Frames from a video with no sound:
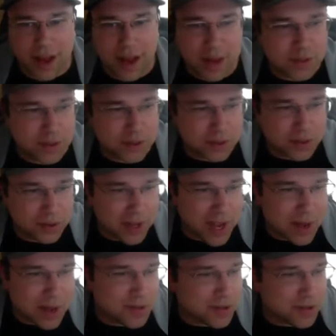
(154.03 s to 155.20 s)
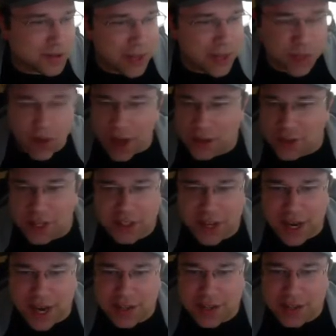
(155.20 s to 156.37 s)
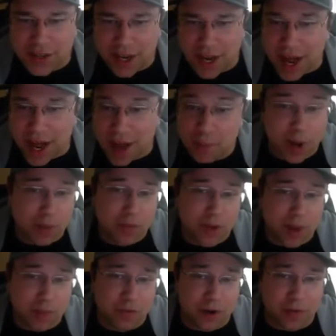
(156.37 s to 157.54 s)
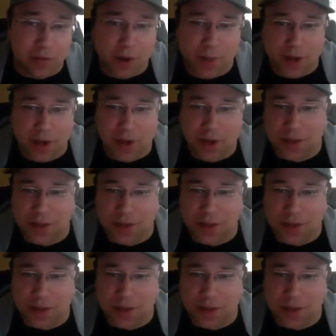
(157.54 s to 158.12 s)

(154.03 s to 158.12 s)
Absolutely. And thoughts on today's slate? I'm pumped up for it. What about you?